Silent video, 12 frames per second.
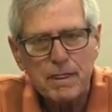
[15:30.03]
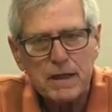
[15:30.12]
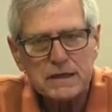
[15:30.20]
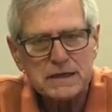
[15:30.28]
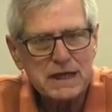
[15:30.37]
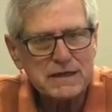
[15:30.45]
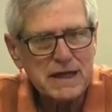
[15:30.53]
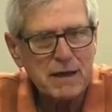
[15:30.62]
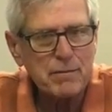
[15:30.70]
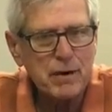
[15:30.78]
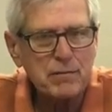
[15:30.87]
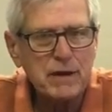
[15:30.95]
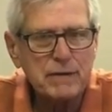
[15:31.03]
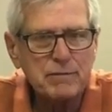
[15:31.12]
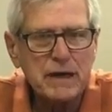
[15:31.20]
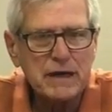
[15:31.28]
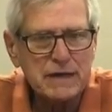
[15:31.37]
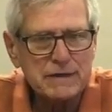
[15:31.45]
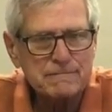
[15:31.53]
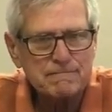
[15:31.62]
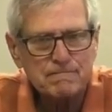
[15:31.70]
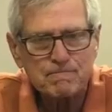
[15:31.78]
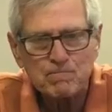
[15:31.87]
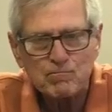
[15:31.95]
attend that public meeting,
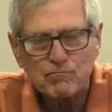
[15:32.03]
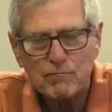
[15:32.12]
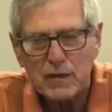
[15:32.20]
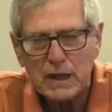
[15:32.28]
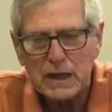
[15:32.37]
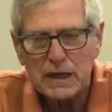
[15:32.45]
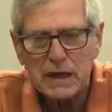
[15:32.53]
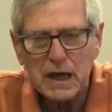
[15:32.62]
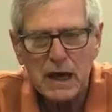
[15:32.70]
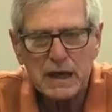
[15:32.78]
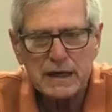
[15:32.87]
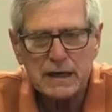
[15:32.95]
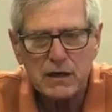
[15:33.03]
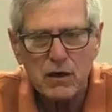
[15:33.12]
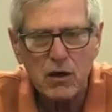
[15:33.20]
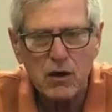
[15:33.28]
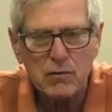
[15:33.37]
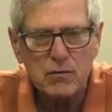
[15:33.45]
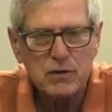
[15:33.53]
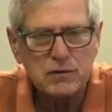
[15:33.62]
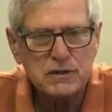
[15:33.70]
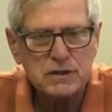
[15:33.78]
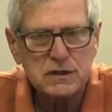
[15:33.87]
and I can almost